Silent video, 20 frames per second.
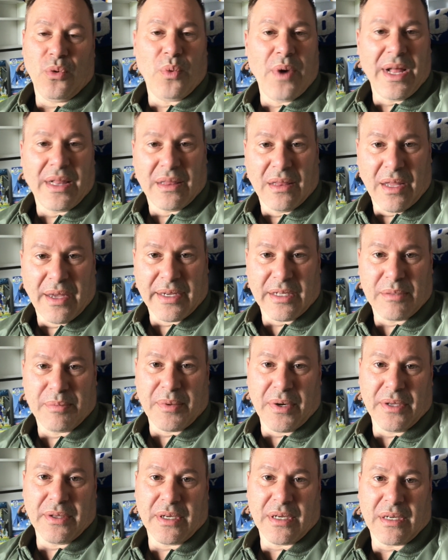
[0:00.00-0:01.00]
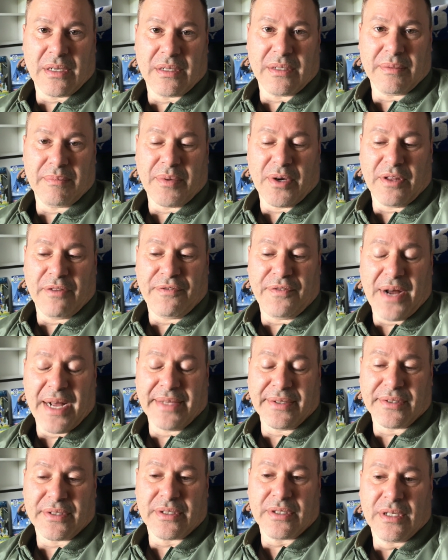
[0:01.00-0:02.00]
well liked by the
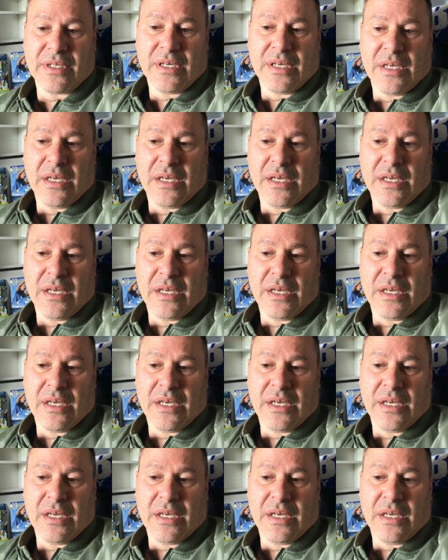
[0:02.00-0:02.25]
fans,